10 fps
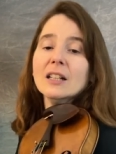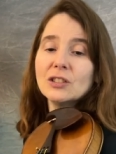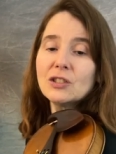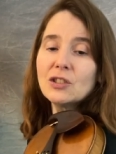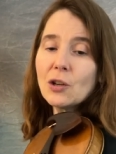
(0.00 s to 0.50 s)

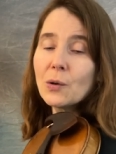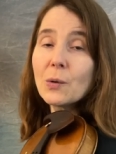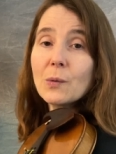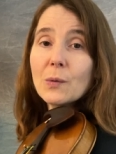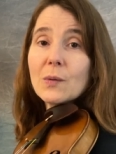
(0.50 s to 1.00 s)

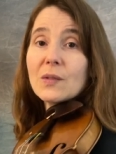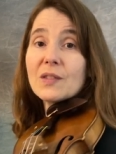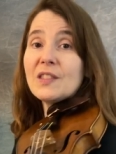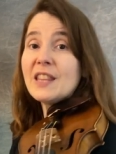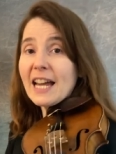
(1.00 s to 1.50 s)
So
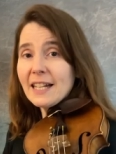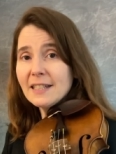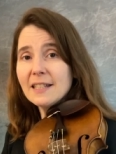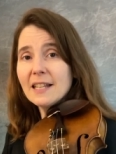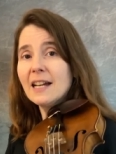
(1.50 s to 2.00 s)

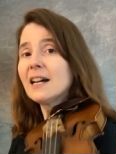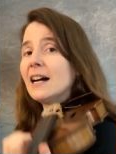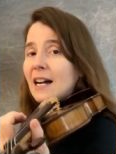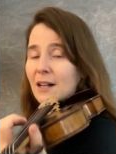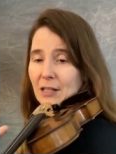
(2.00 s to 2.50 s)
that's
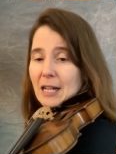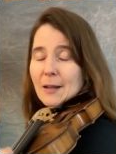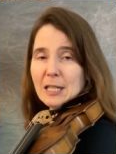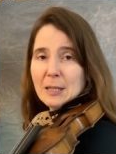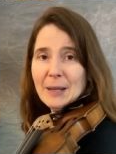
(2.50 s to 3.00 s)
how to
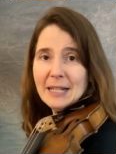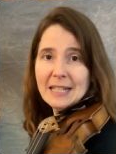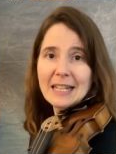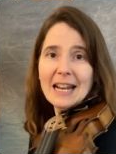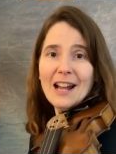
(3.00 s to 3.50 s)
customize
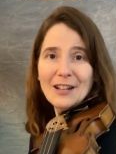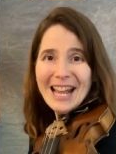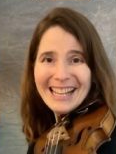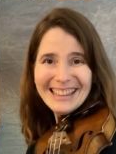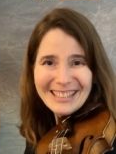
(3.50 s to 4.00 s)
it, how
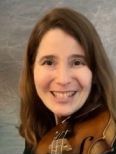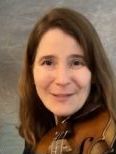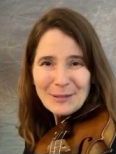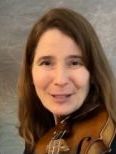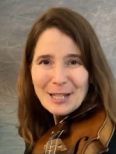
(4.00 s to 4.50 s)
to add the
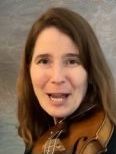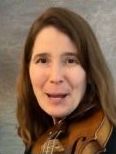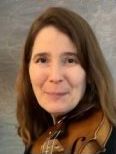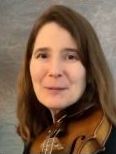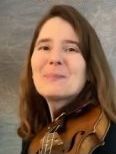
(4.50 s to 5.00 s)
double
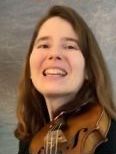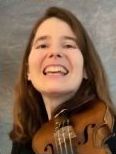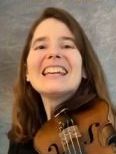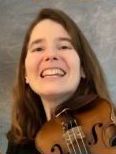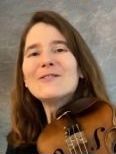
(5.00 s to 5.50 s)
stops.
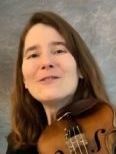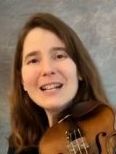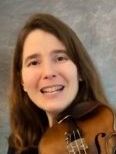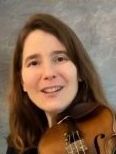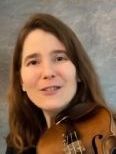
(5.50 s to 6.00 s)

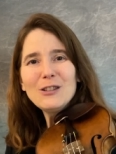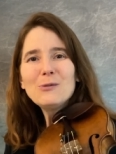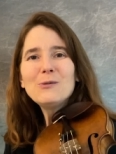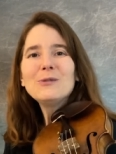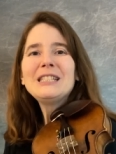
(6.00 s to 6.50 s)
What if
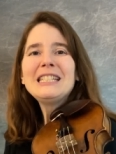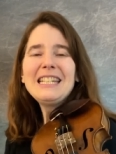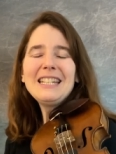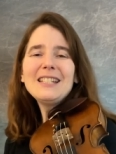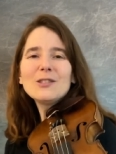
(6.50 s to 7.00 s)
you
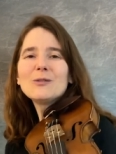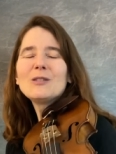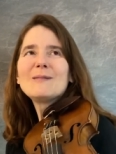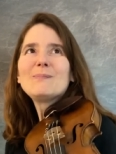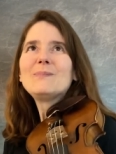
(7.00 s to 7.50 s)
need to
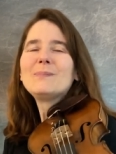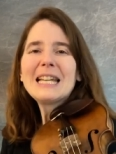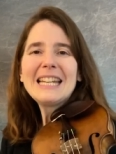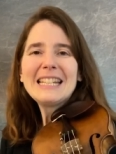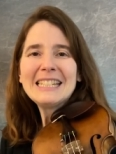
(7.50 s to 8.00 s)

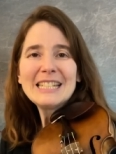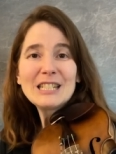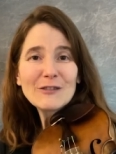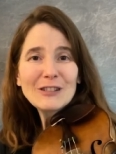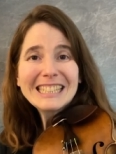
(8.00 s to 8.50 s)
play it in a
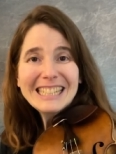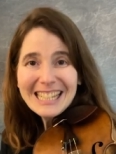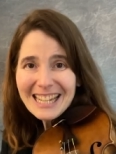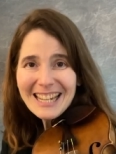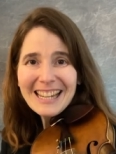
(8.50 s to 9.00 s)
different
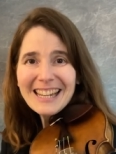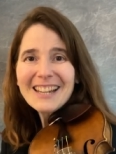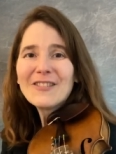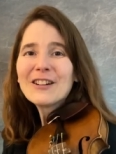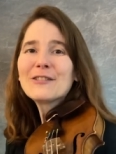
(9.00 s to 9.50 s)
key?
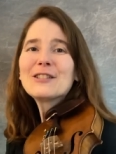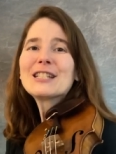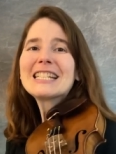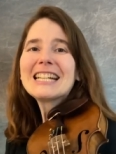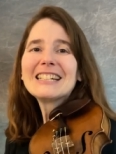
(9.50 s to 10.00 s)
What if your
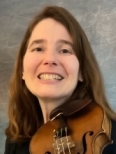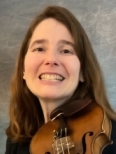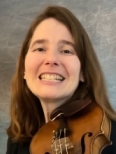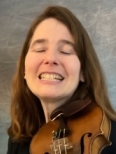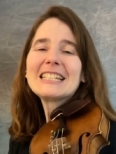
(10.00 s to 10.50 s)
singer
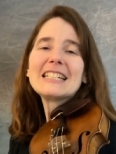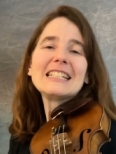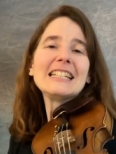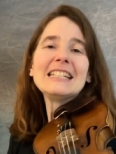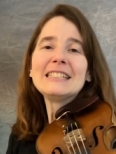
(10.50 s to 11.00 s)
sings
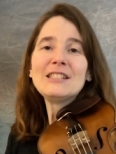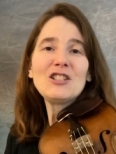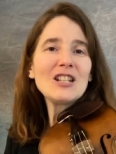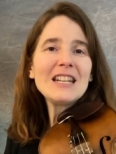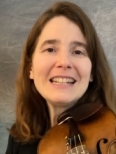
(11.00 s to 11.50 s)
it in
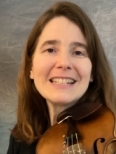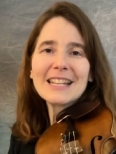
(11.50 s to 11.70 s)
G?